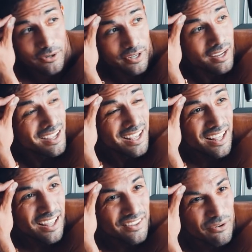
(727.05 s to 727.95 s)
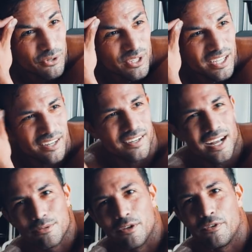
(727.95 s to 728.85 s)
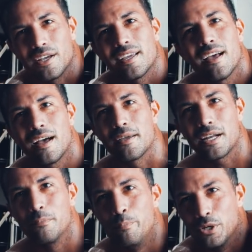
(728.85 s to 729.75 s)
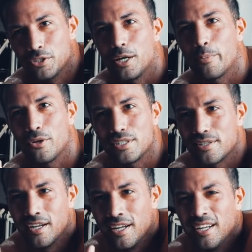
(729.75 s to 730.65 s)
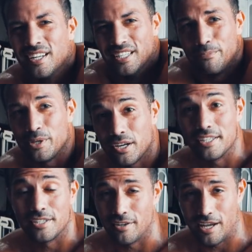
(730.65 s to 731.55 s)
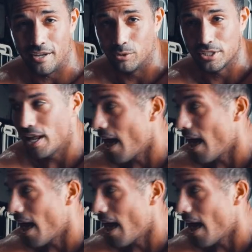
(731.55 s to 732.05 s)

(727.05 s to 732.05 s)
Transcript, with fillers: And that really kind of got to me. I feel like I kind of built up all this because I wasn't